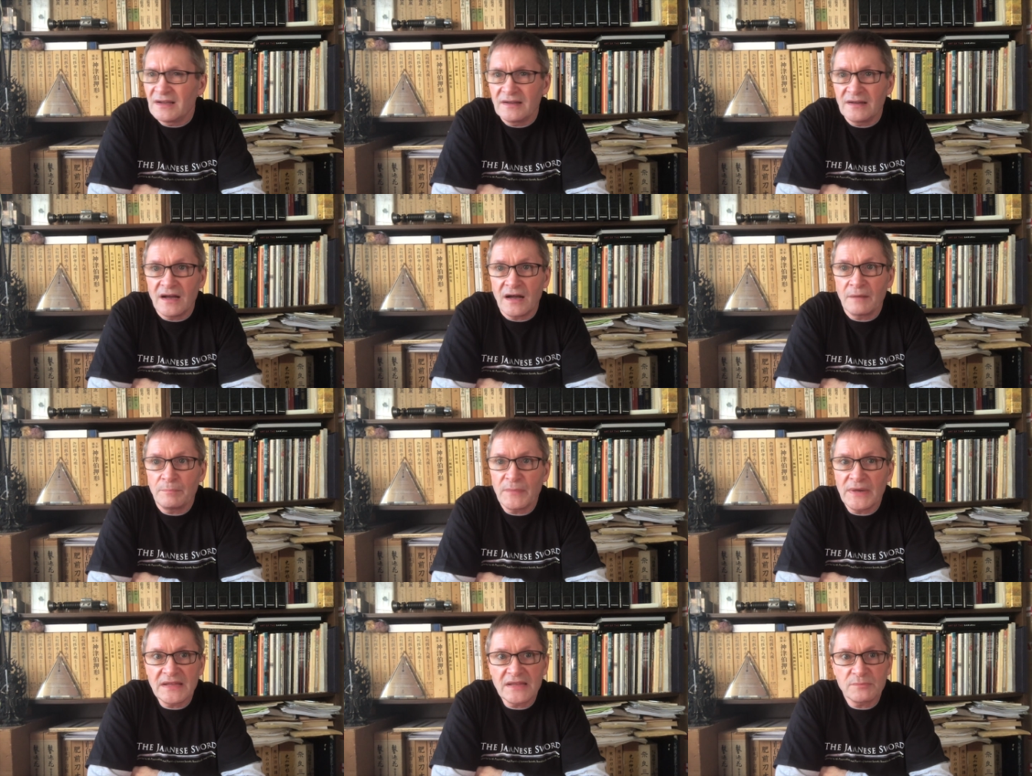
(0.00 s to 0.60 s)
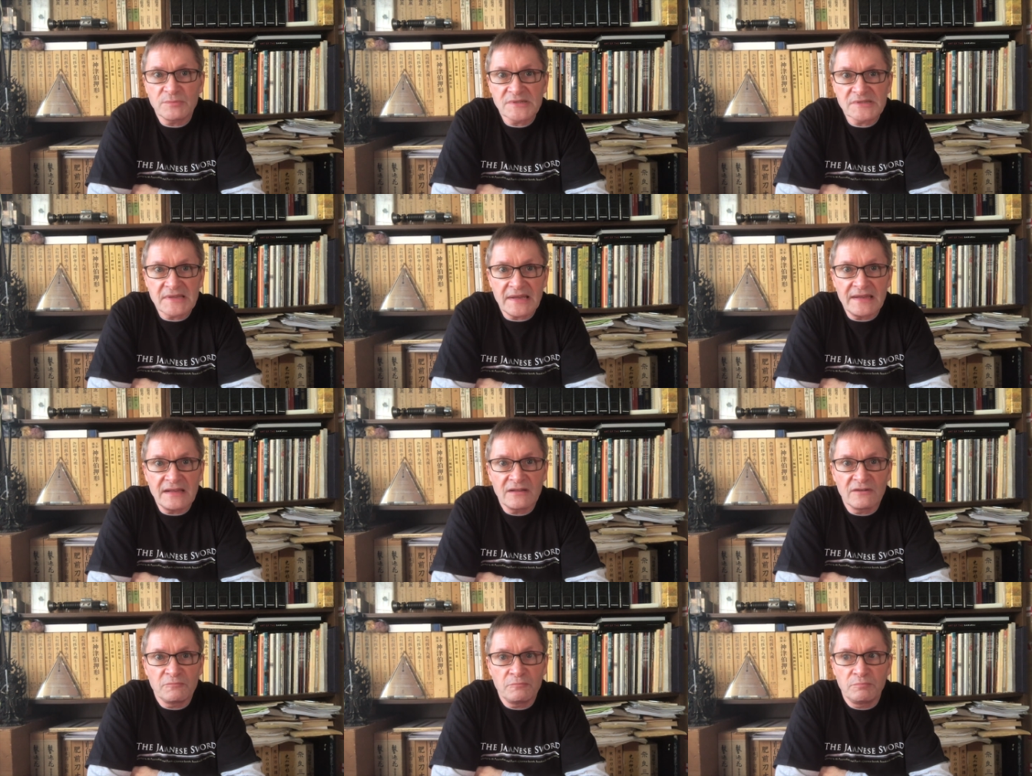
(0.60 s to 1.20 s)
I've made the
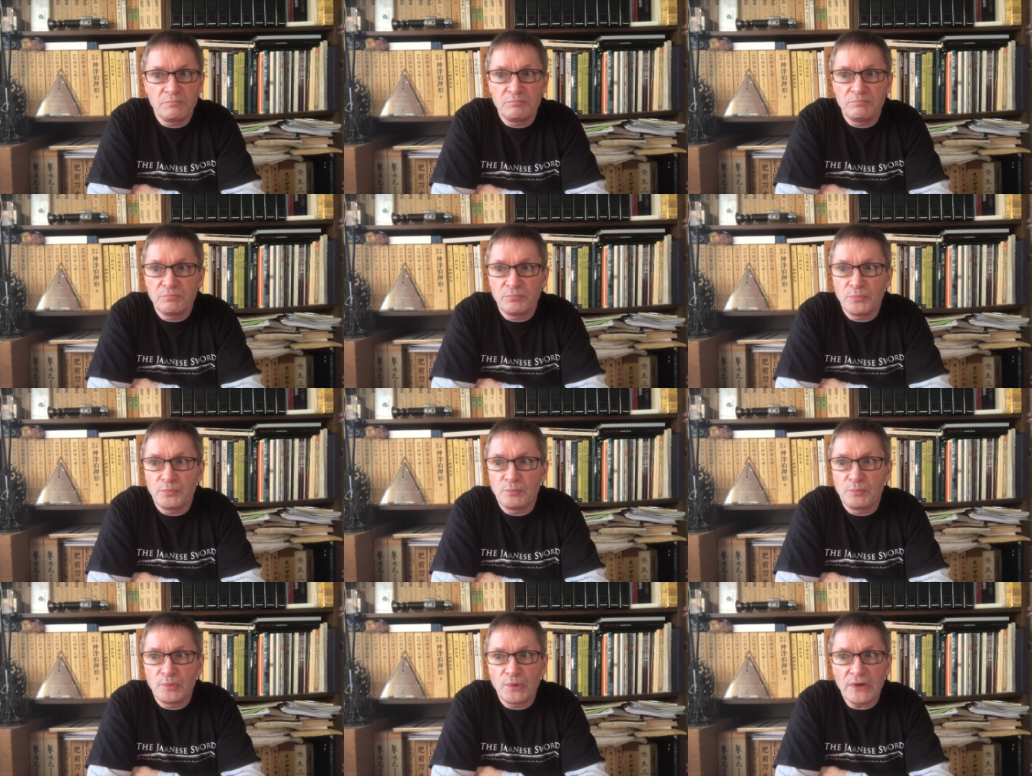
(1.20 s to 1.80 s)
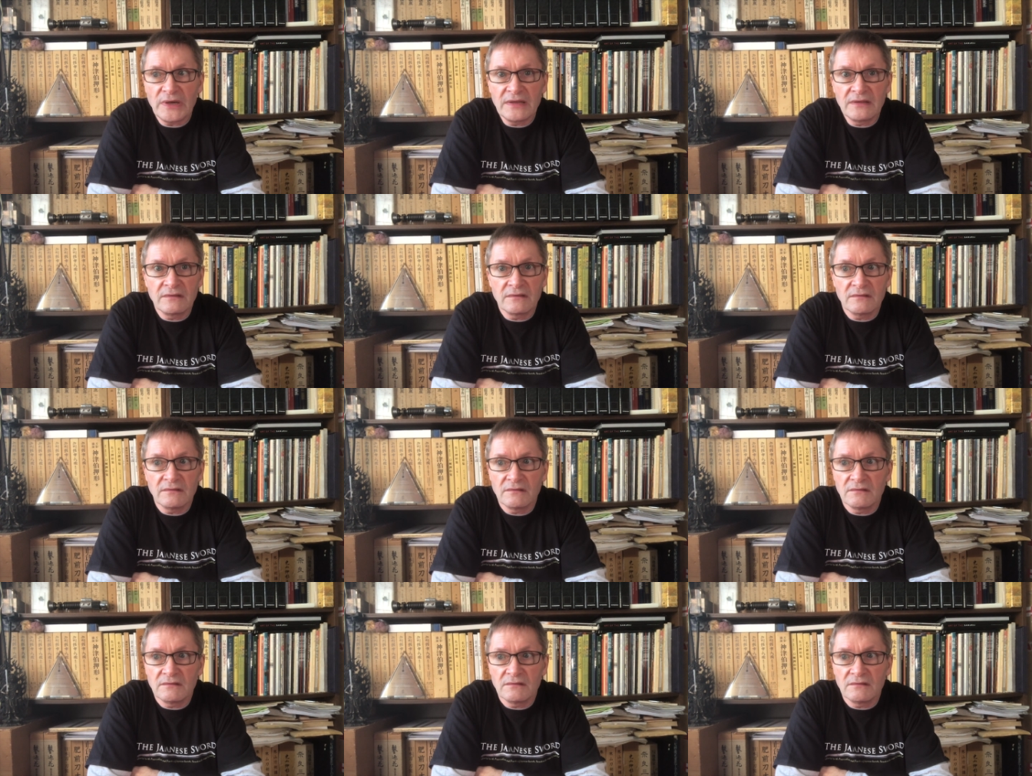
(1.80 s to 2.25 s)
mistake of putting